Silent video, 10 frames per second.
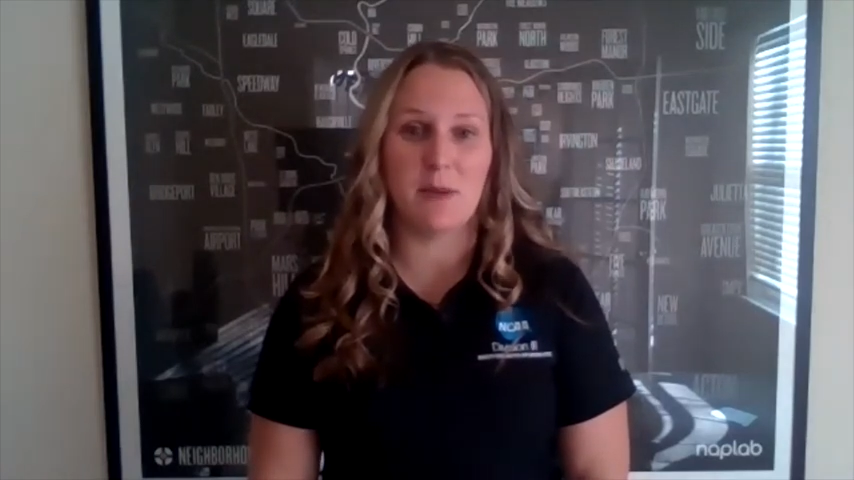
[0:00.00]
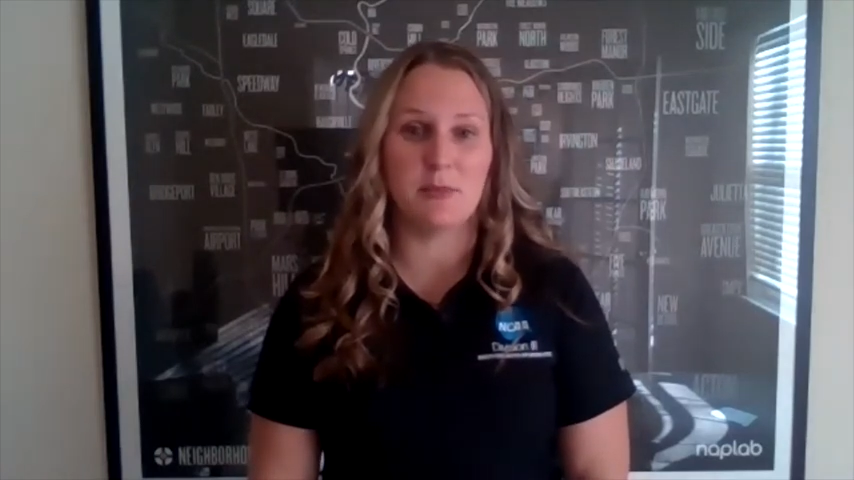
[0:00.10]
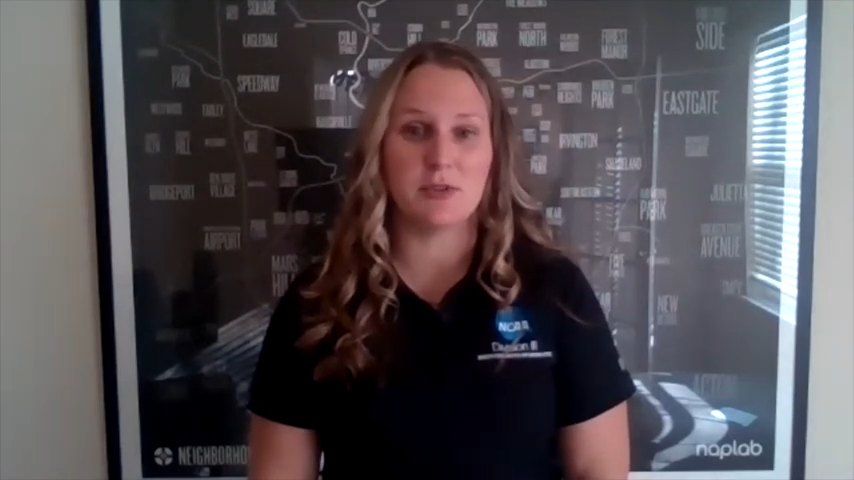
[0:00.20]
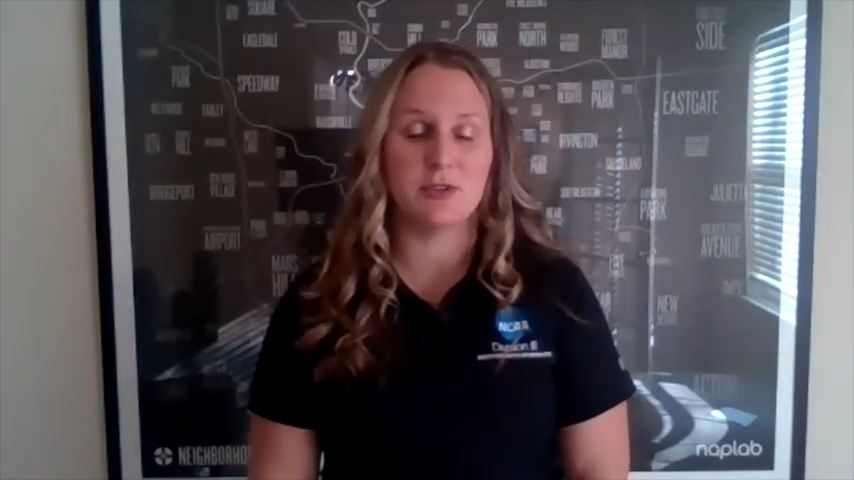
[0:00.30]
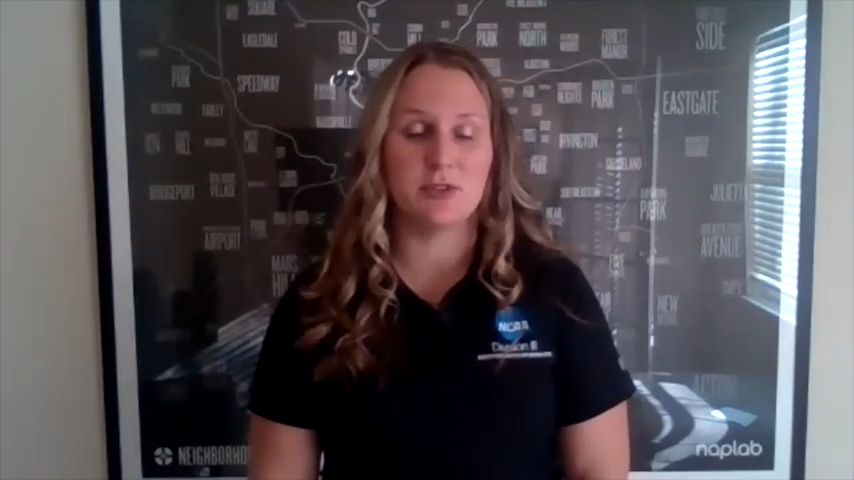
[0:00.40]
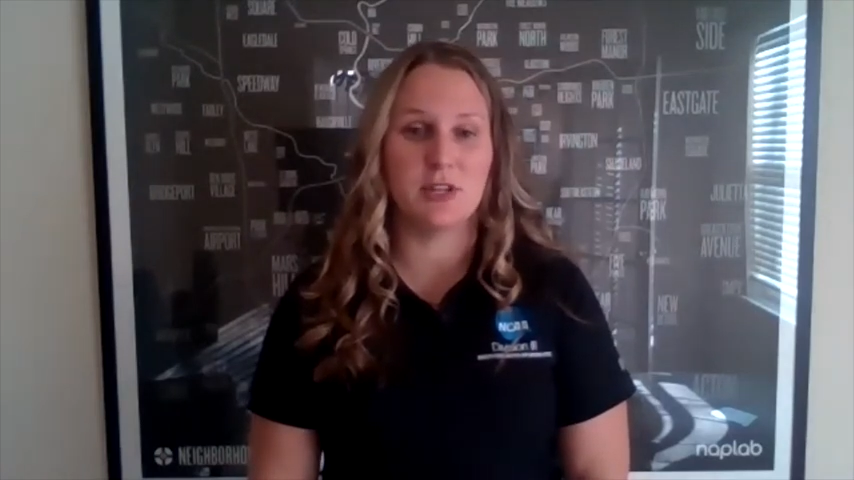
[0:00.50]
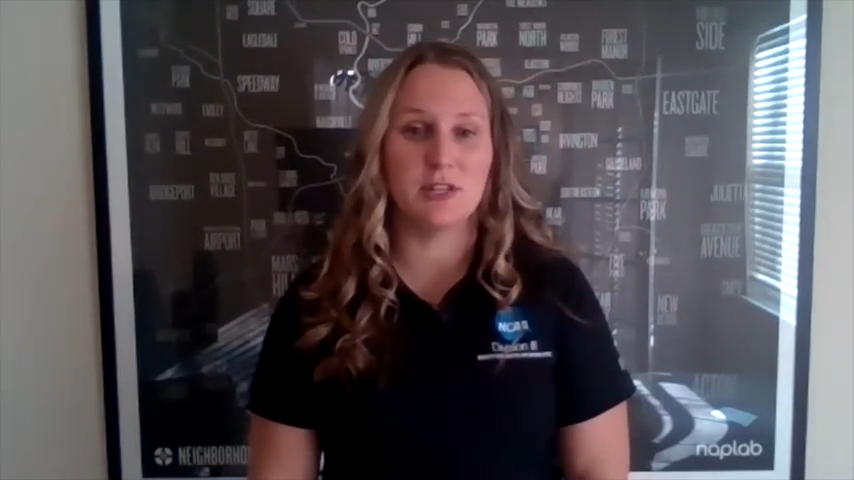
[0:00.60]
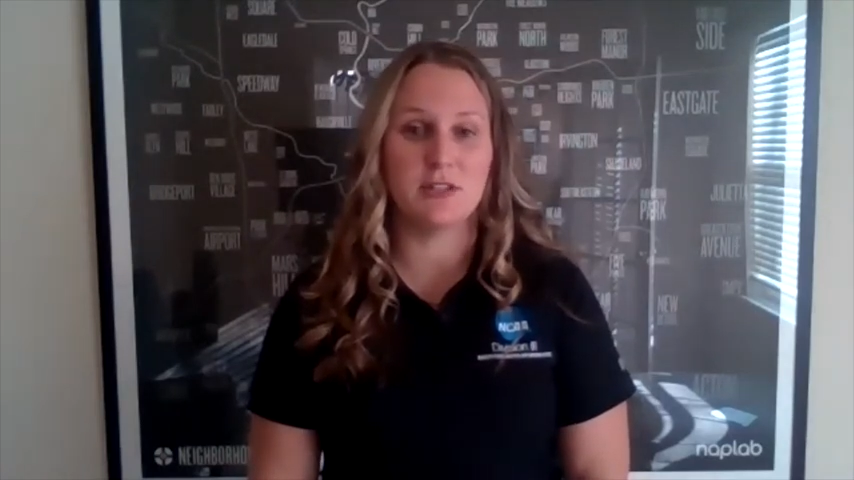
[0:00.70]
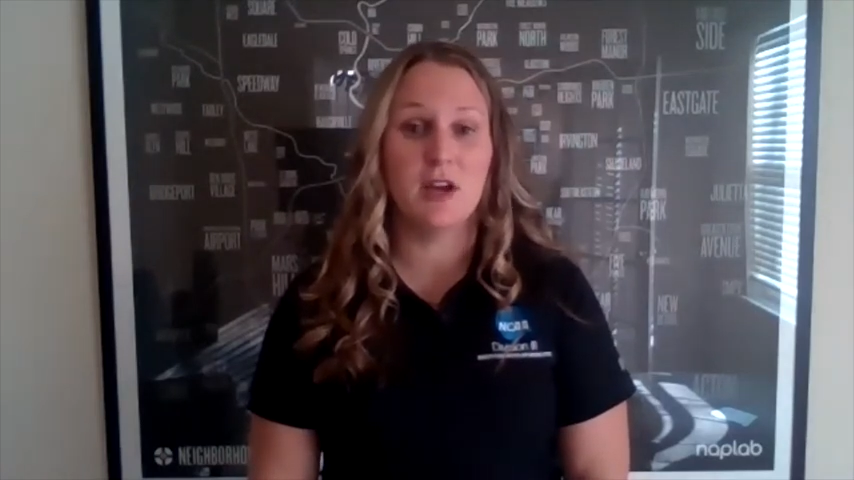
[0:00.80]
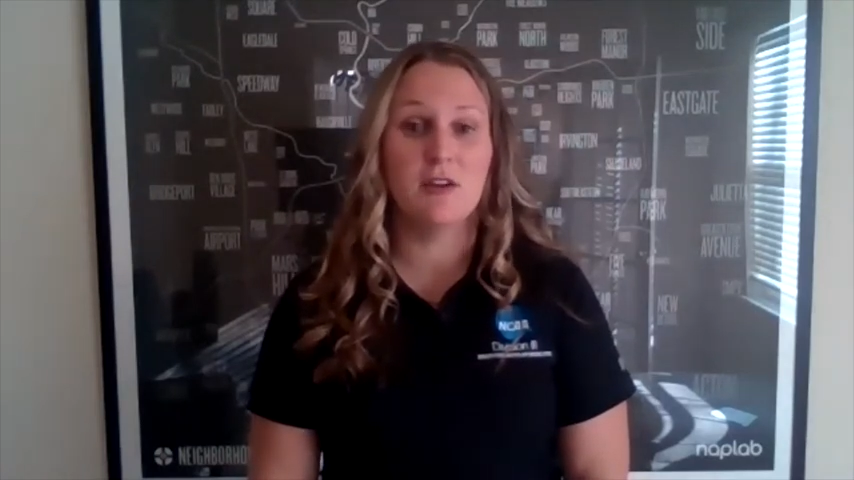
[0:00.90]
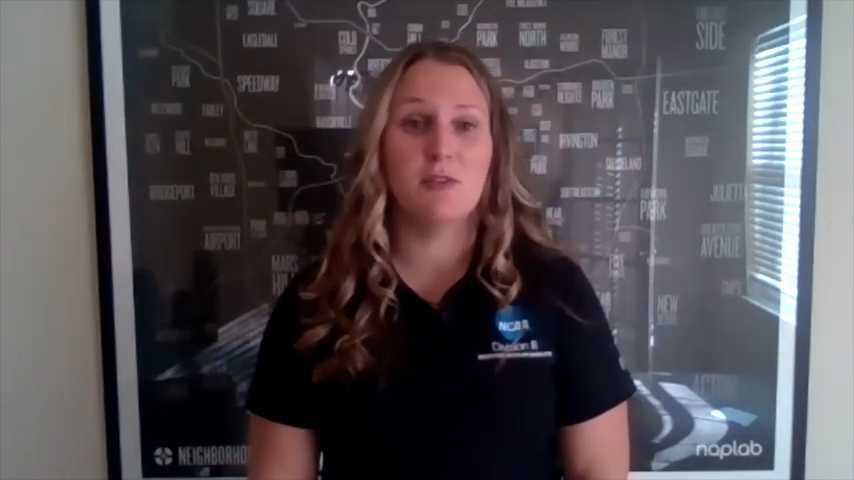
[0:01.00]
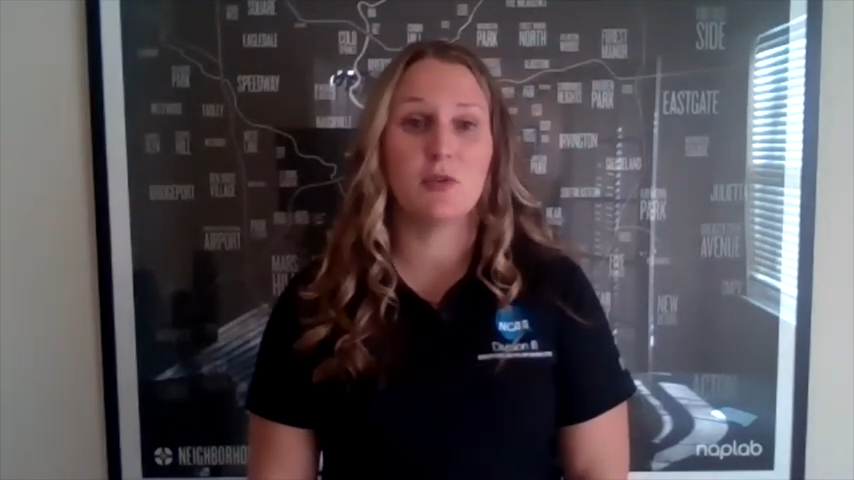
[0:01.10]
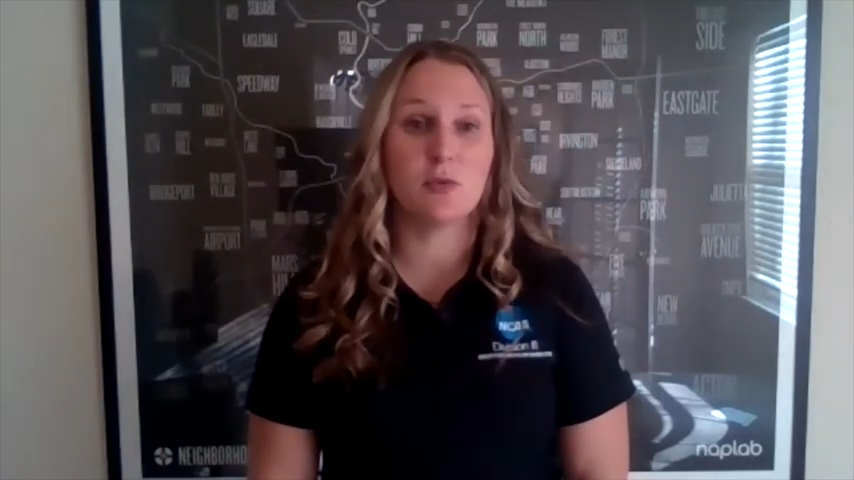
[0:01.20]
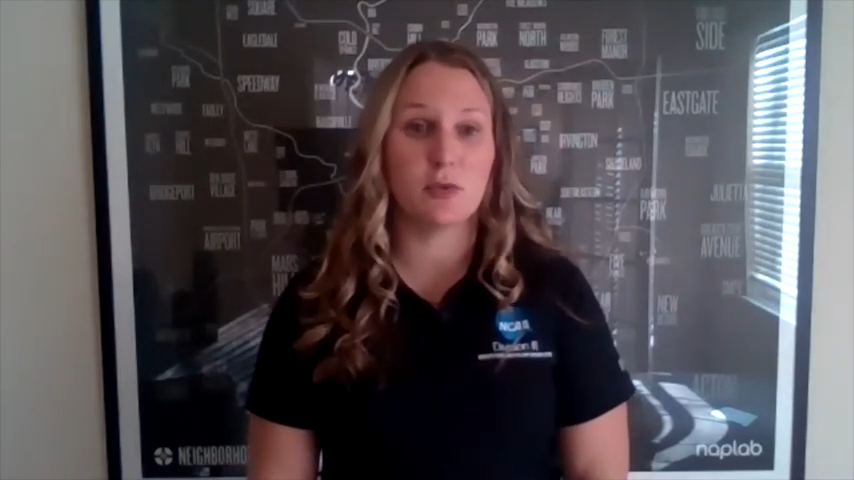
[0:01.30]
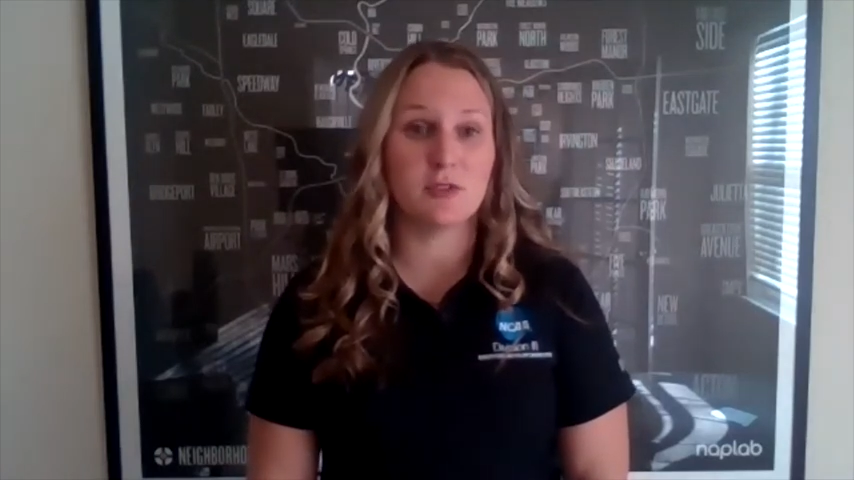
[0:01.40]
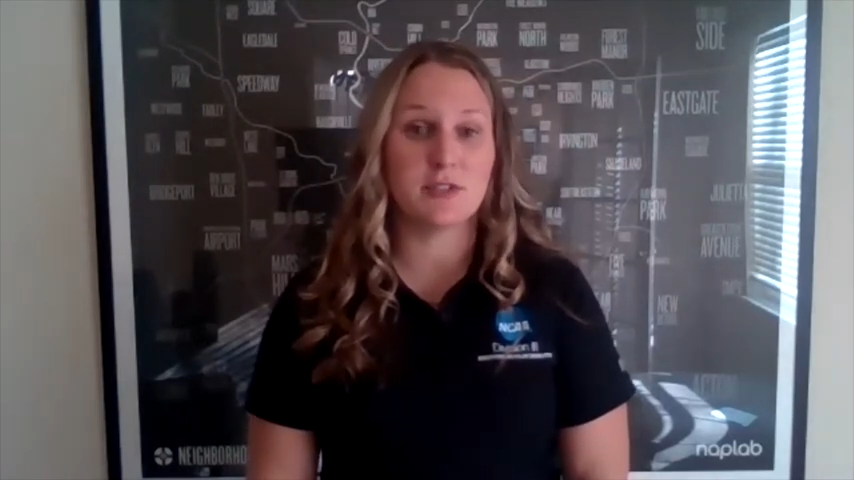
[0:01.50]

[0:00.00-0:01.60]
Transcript: opportunities for rules